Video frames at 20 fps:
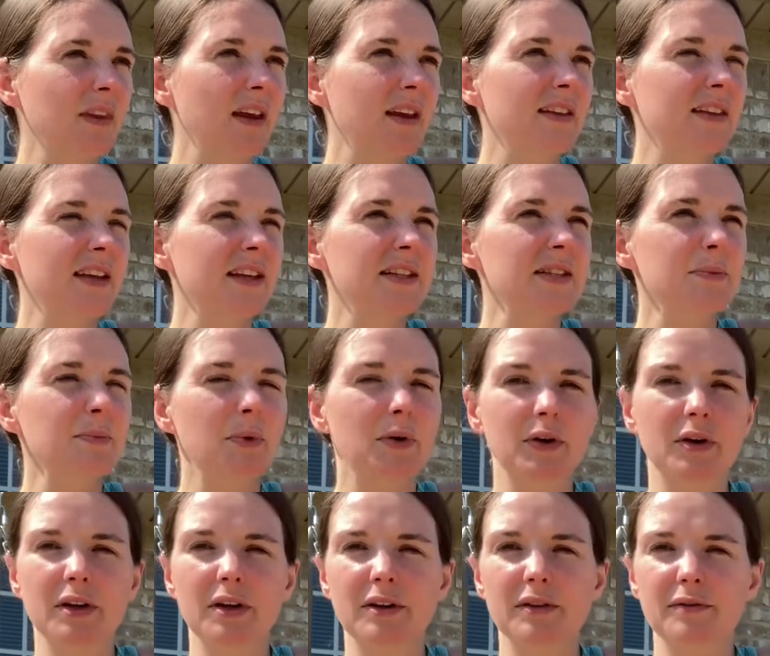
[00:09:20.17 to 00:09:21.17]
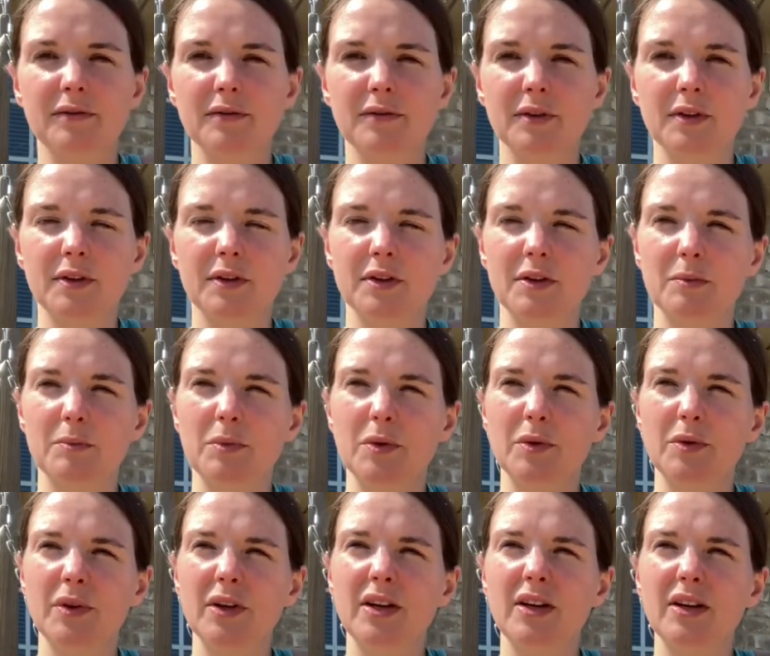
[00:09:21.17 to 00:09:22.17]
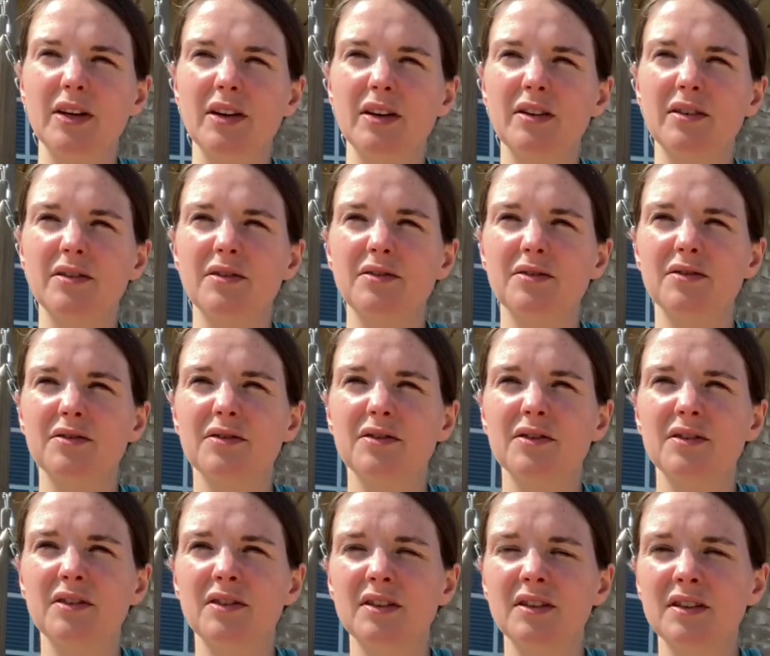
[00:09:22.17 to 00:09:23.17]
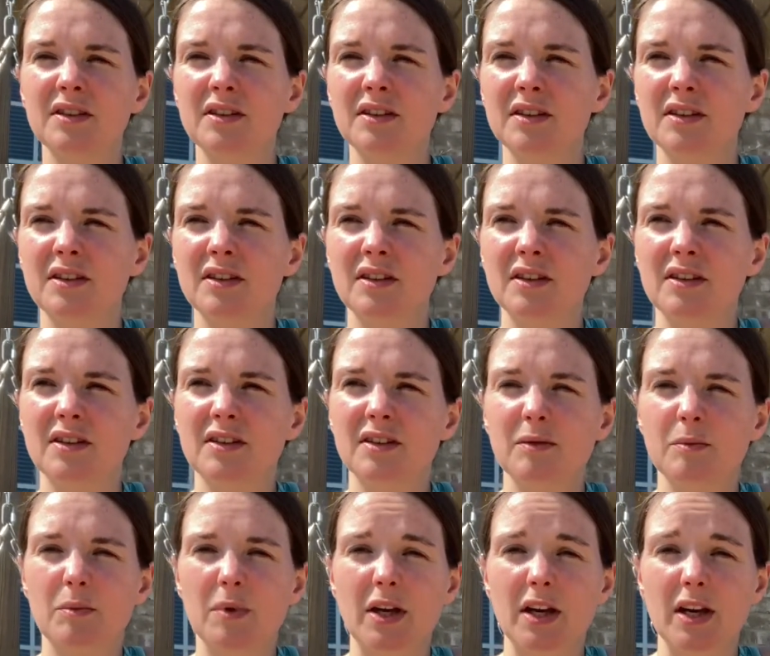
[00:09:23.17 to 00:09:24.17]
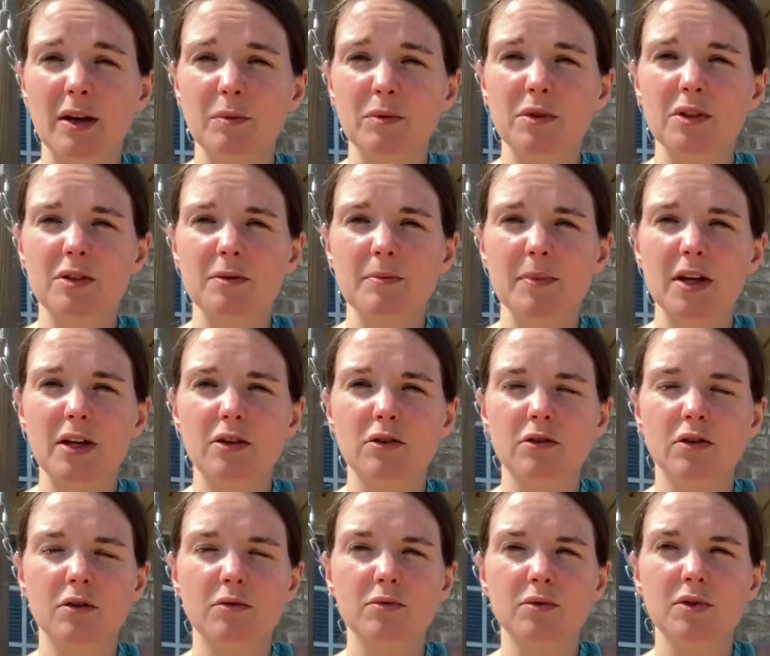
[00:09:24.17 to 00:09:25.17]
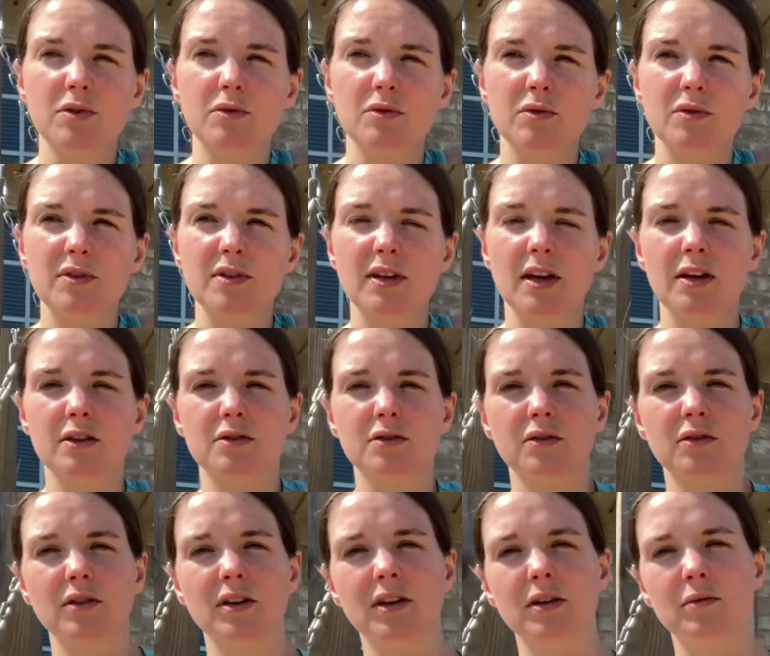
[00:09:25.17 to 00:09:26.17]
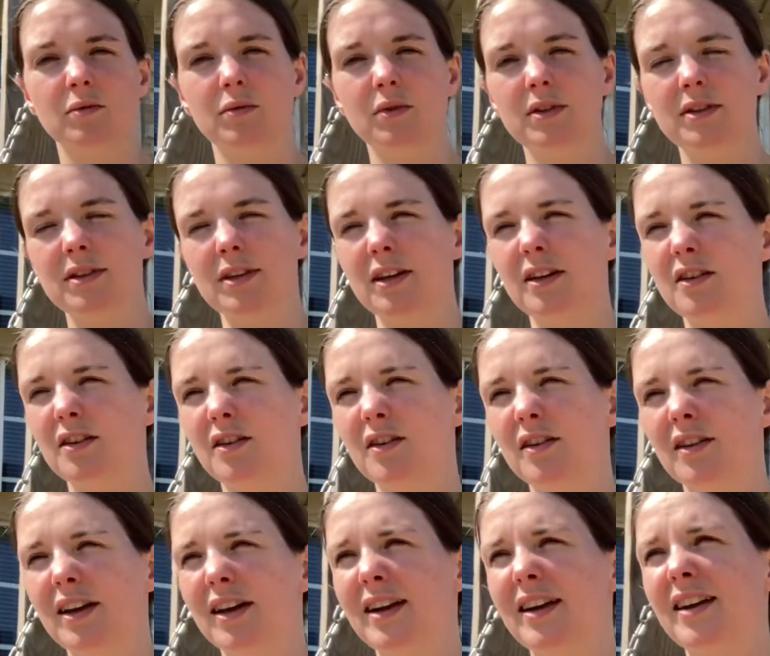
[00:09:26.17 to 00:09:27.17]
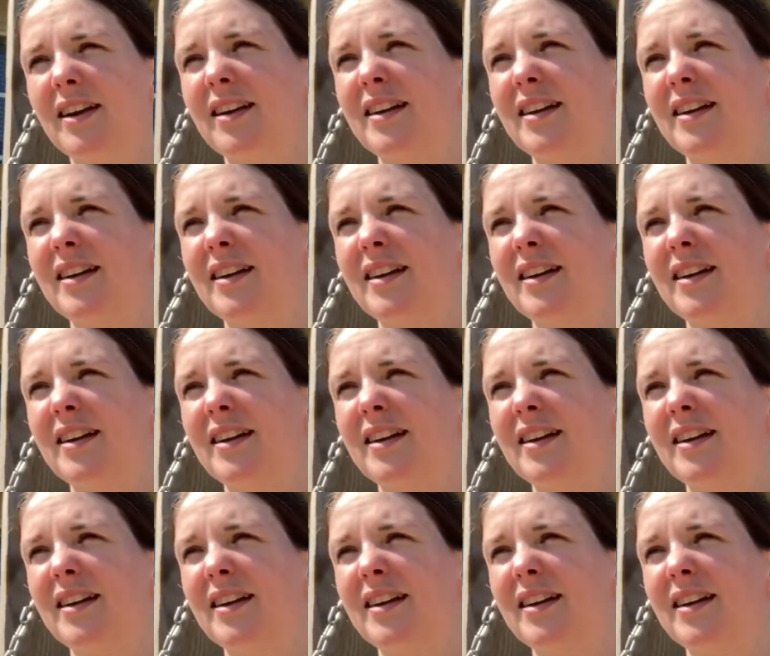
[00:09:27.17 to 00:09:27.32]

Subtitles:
That's part of the beauty of being able to make your own school schedule. And once again, y'all, like,